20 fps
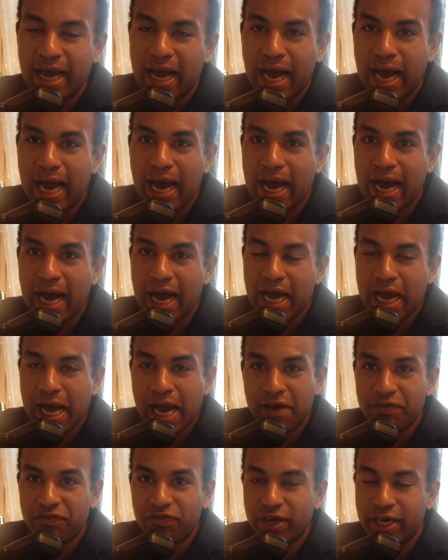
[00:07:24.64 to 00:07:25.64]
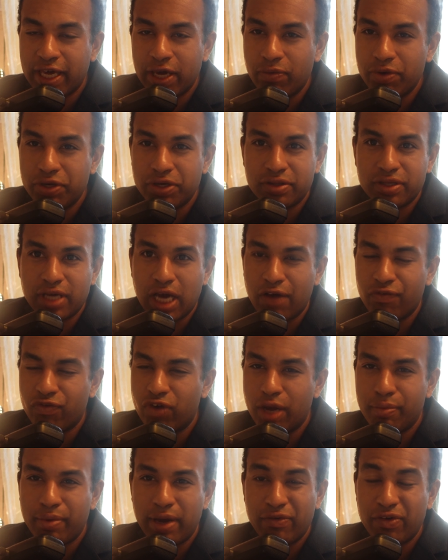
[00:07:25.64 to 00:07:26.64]
I think it would just cover
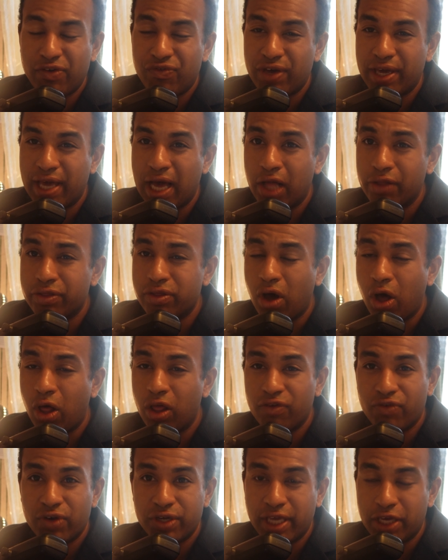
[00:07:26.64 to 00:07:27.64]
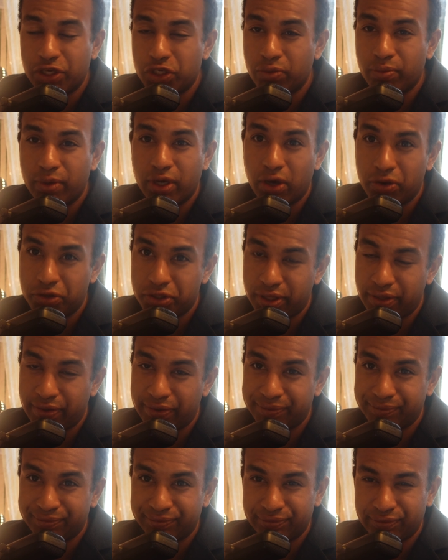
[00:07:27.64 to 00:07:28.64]
up everything else. All of our attention would go to the.
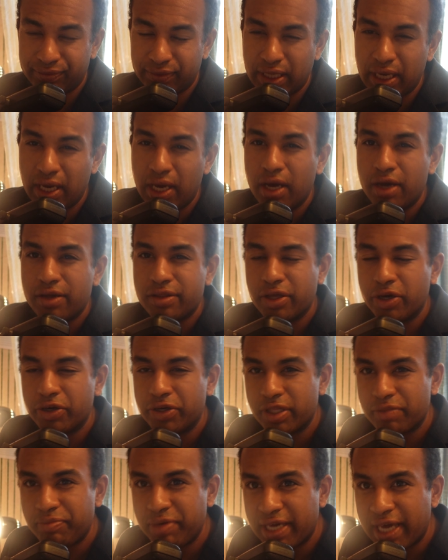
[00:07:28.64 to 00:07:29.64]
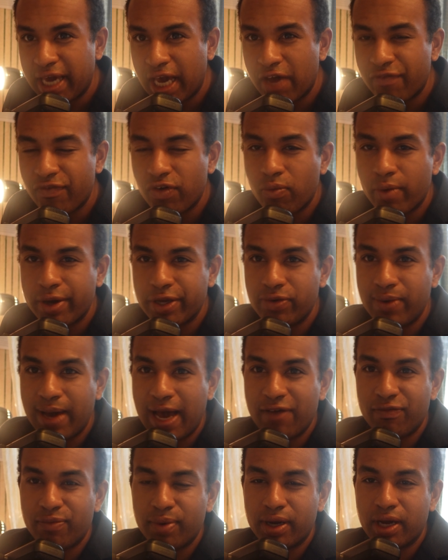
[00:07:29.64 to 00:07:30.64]
So just be careful when you
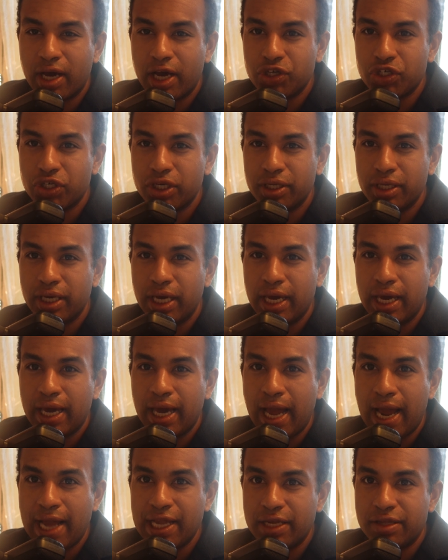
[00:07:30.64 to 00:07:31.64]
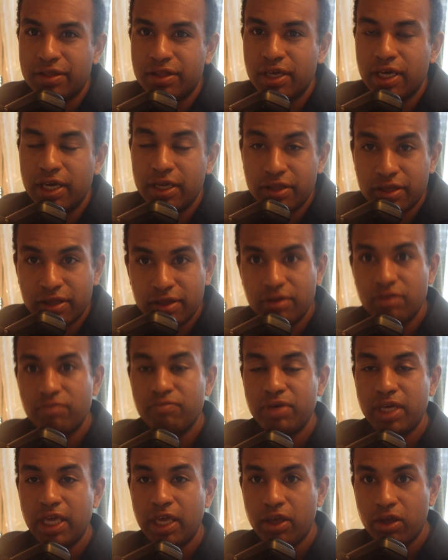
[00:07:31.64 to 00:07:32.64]
have percussion, and it's
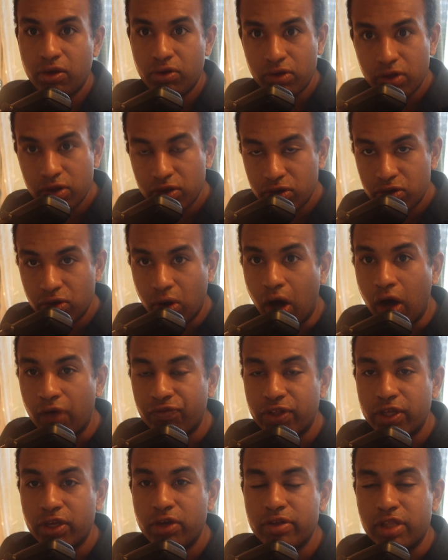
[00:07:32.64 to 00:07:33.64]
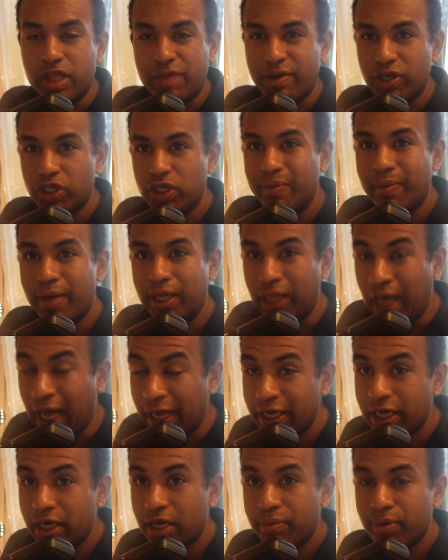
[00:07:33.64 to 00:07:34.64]
being often used, especially
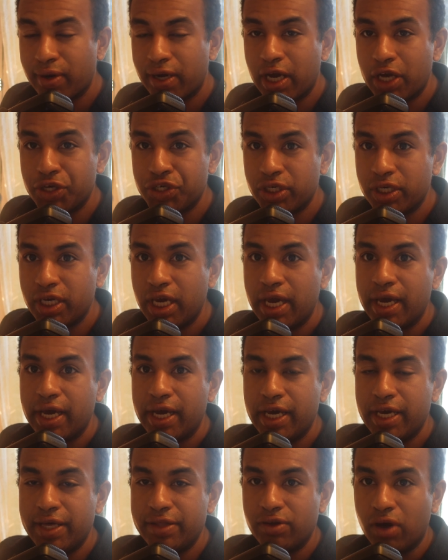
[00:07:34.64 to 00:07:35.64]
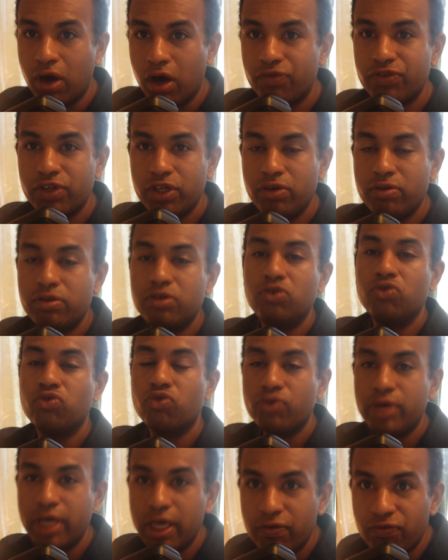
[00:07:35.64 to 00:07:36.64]
melodic percussion, is often used to
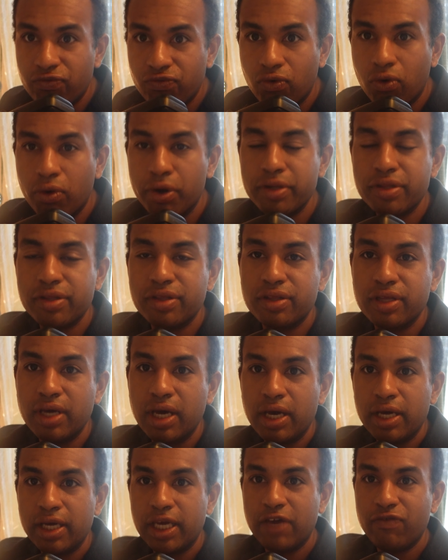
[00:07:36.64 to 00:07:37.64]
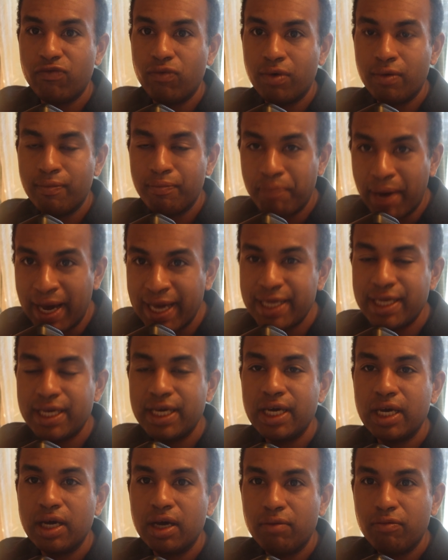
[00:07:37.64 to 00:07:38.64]
reinforce, give more bite,
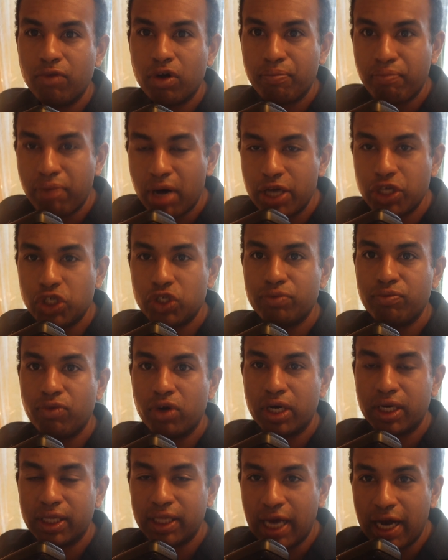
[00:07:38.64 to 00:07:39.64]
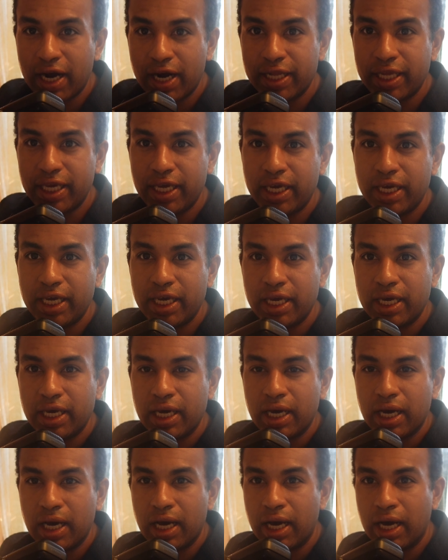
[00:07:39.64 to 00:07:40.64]
more punch, more clarity,
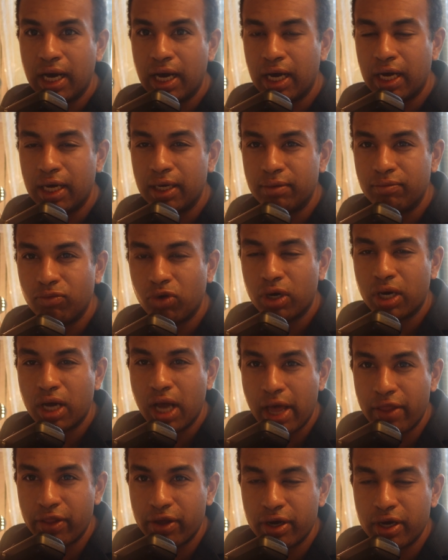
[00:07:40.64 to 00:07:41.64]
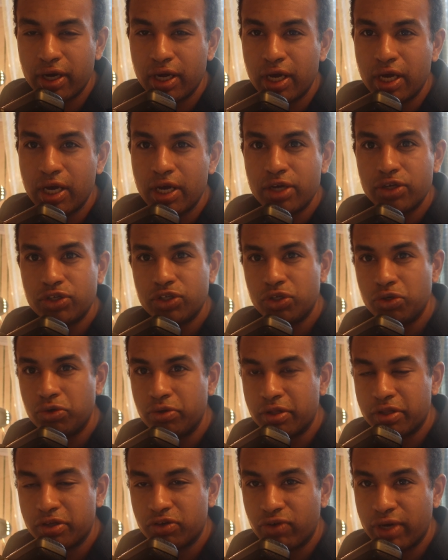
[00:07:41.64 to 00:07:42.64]
more color to
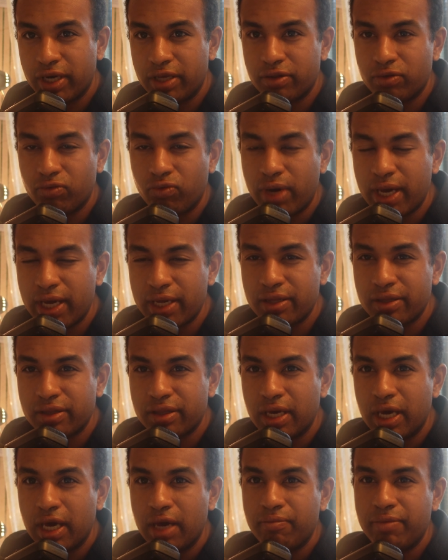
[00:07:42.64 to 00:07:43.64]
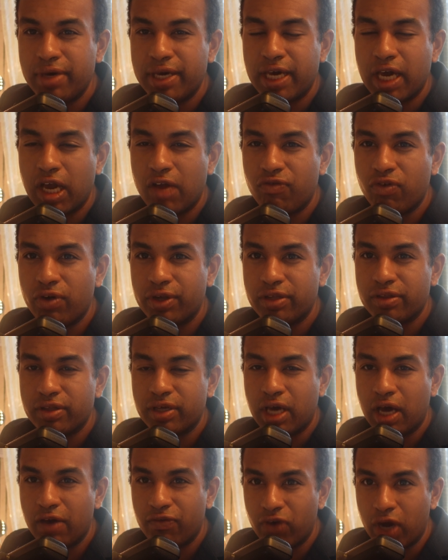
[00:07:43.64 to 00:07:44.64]
the strings and winds. Be careful it doesn't
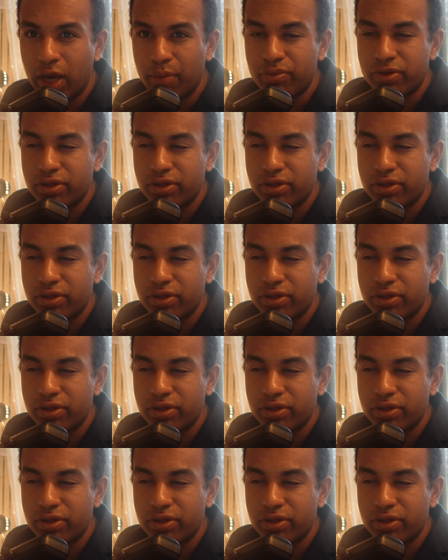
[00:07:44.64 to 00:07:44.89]
cover up.